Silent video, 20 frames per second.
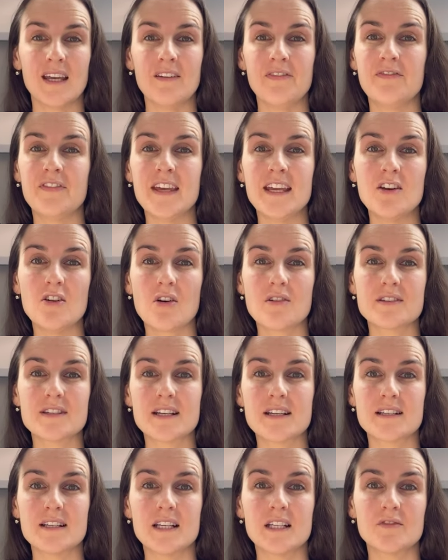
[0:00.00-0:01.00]
If they're not
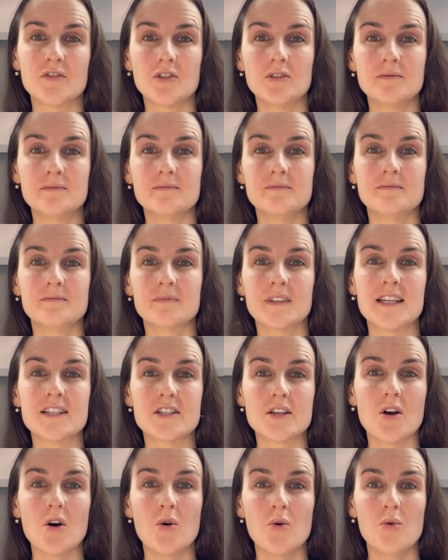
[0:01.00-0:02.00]
successful,
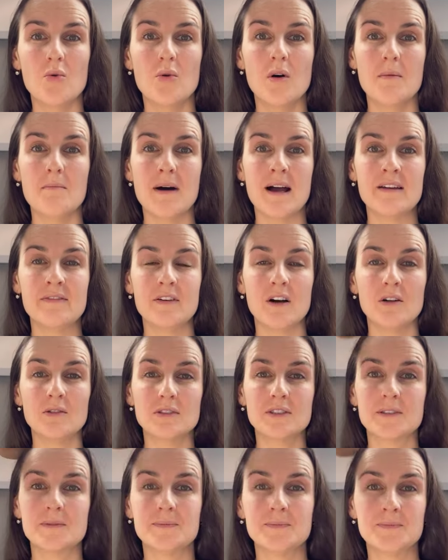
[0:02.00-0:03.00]
it's all my
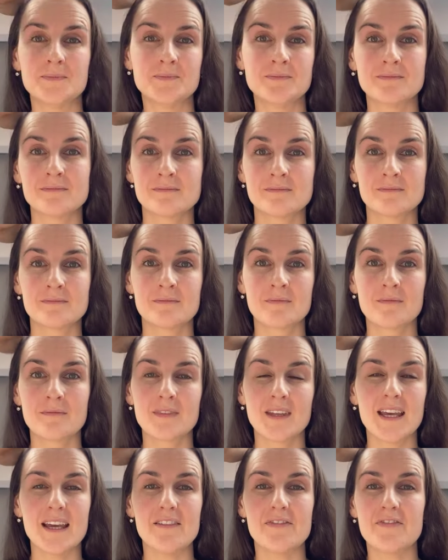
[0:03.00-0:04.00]
fault.
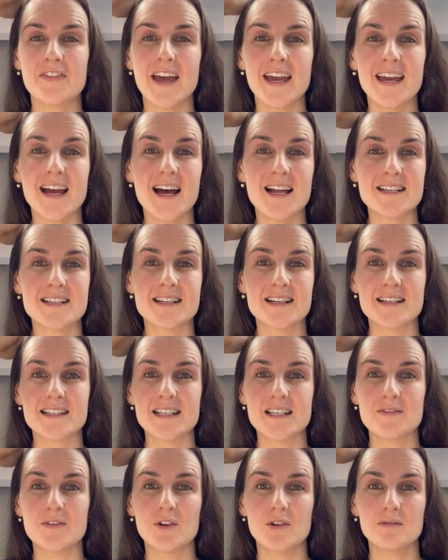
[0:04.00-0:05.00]
If they aren't
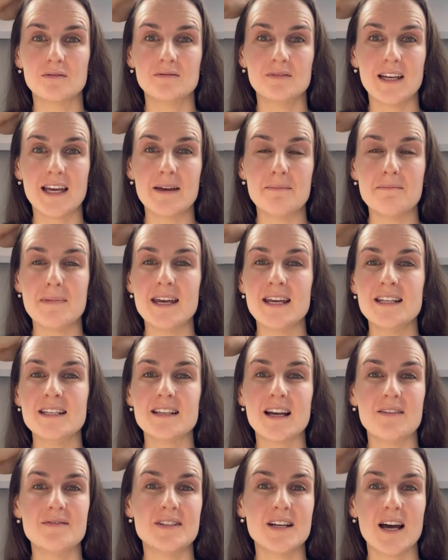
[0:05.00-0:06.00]
successful, it
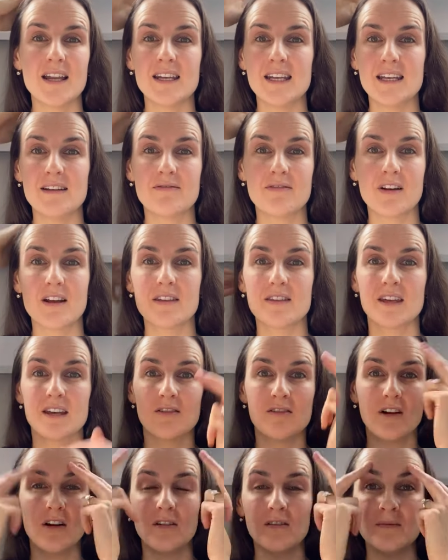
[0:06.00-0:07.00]
means I've done
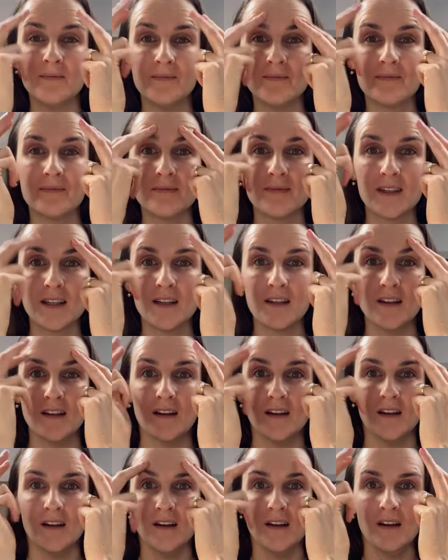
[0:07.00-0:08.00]
everything wrong.
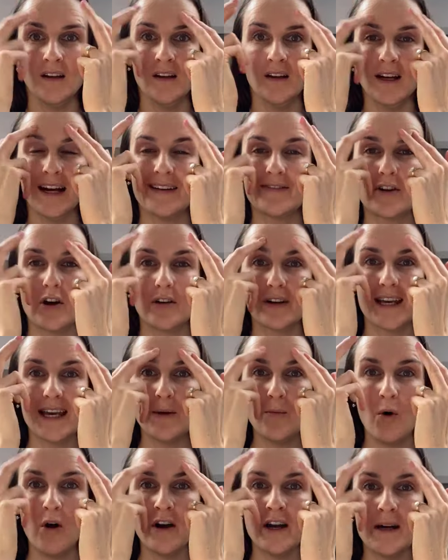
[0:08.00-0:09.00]
I've got to
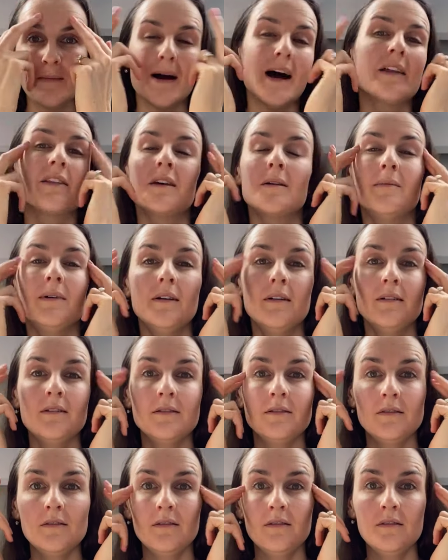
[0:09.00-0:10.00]
keep worrying about them
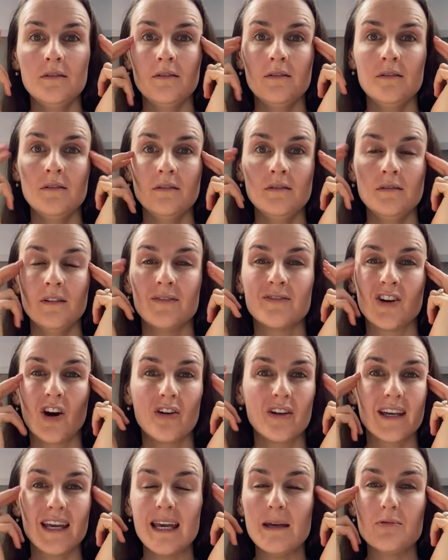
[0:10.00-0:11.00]
I've
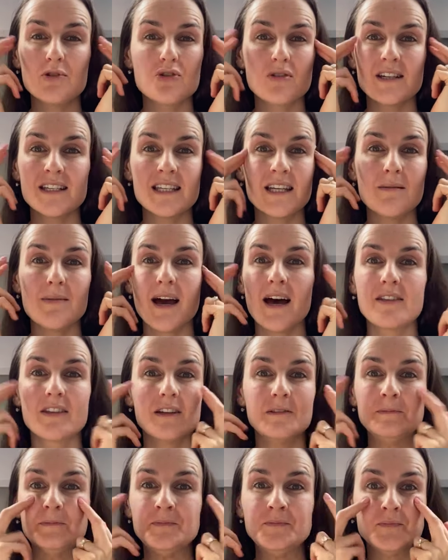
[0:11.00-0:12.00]
got to keep stressing about
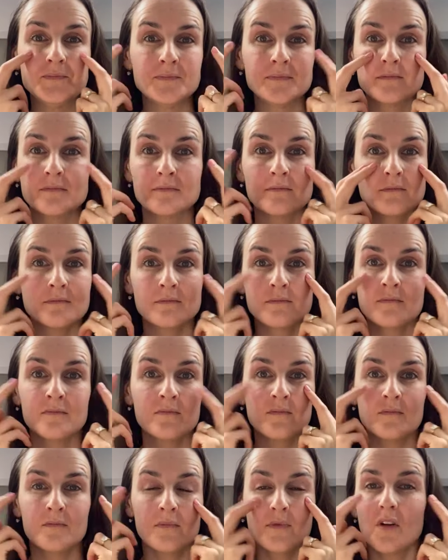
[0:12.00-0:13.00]
them.
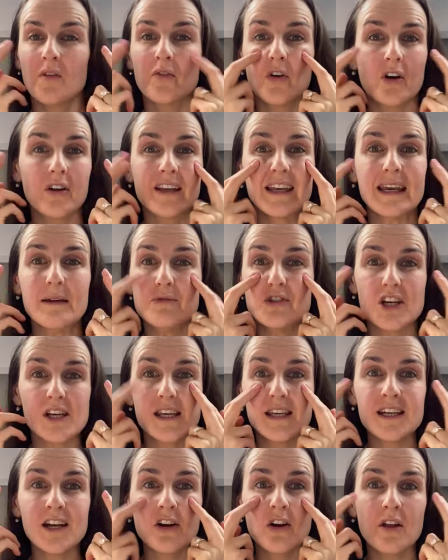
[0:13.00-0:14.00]
I've got to keep
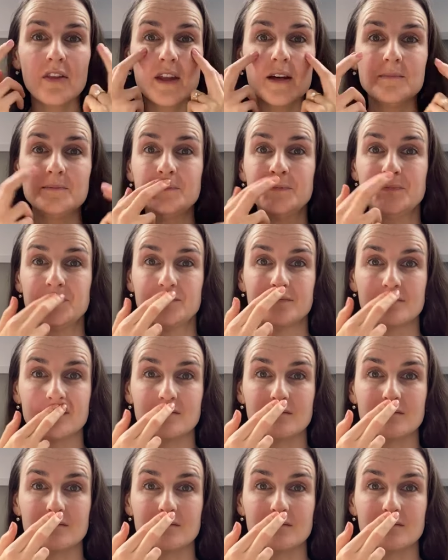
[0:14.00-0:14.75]
checking in on them.